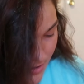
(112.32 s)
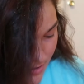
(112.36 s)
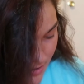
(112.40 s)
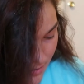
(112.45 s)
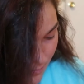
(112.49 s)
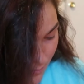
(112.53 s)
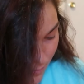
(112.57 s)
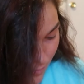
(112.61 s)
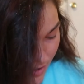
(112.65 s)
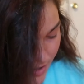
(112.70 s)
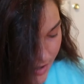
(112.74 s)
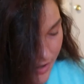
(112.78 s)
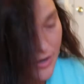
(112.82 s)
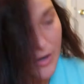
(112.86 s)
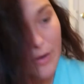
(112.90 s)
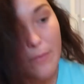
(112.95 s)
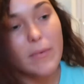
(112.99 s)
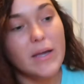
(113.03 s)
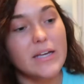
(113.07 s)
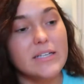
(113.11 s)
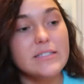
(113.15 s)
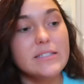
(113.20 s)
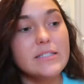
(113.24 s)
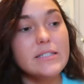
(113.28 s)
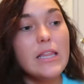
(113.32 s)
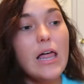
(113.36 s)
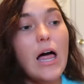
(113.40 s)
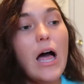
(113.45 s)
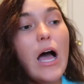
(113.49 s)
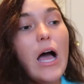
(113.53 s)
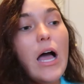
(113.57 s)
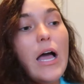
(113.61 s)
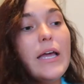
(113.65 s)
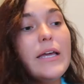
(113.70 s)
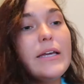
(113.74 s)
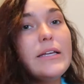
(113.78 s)
And I'm wearing my
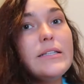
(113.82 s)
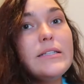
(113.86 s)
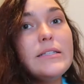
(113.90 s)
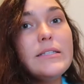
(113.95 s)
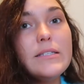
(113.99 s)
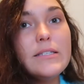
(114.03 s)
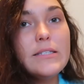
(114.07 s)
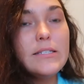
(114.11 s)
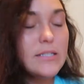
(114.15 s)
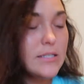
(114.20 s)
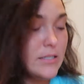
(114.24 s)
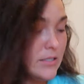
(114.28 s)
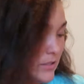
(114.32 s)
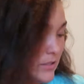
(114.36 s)
slides.